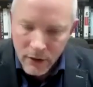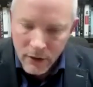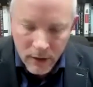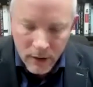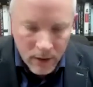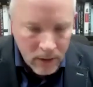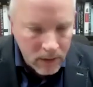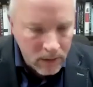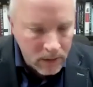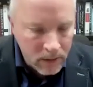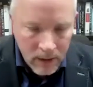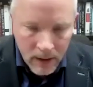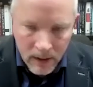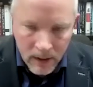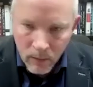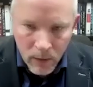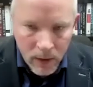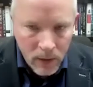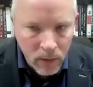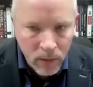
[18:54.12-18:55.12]
So
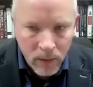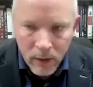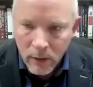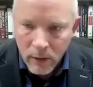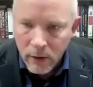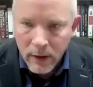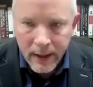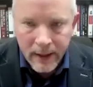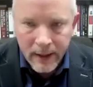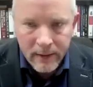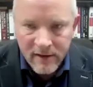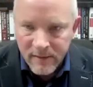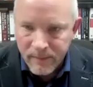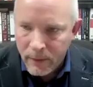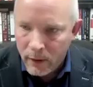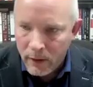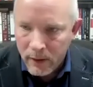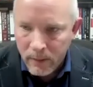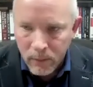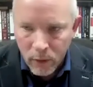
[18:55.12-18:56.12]
we'll look at
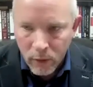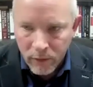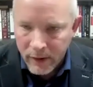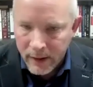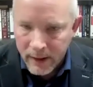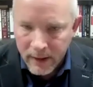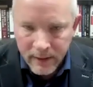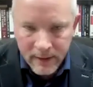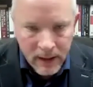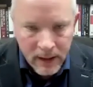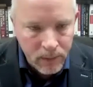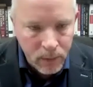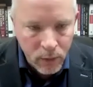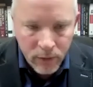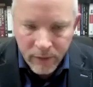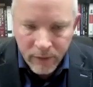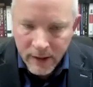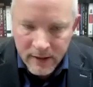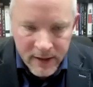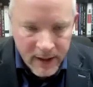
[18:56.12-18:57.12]
polymorphic and
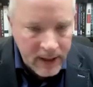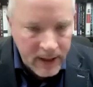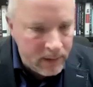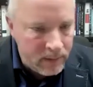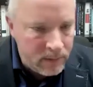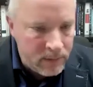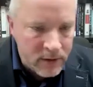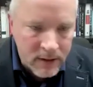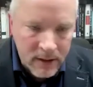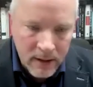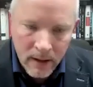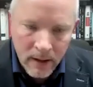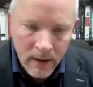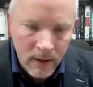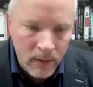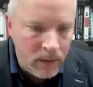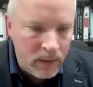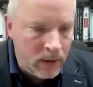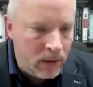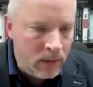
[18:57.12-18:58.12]
dimorphic times.
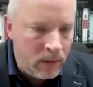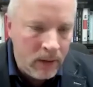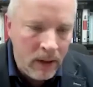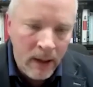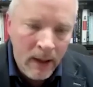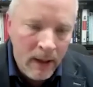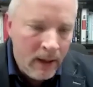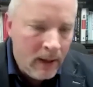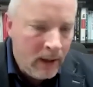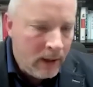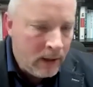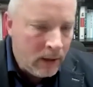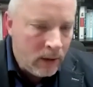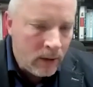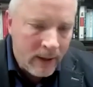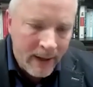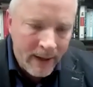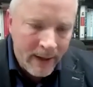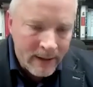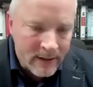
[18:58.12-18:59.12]
We'll
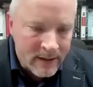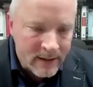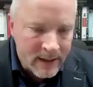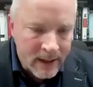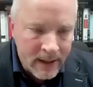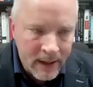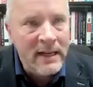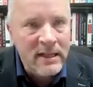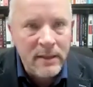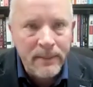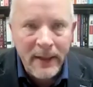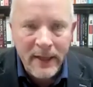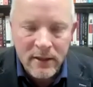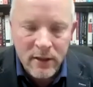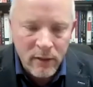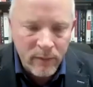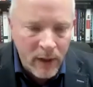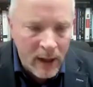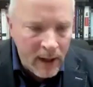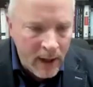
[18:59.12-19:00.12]
look at
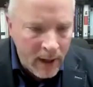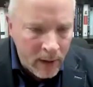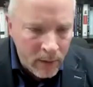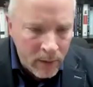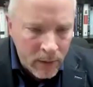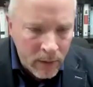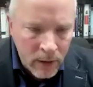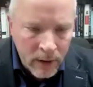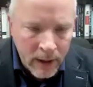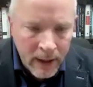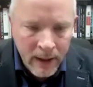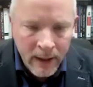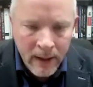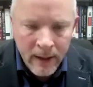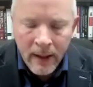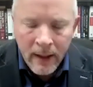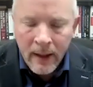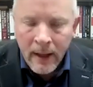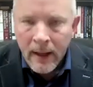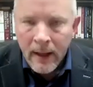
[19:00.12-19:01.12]
aspects of hierarchy.